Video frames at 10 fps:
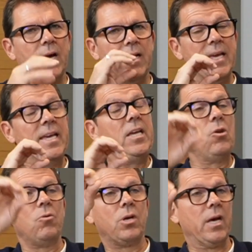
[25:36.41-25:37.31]
and
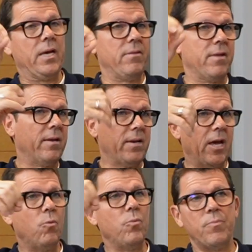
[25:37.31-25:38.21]
elongate that
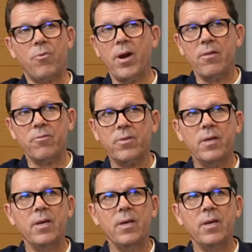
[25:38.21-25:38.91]
outward breath.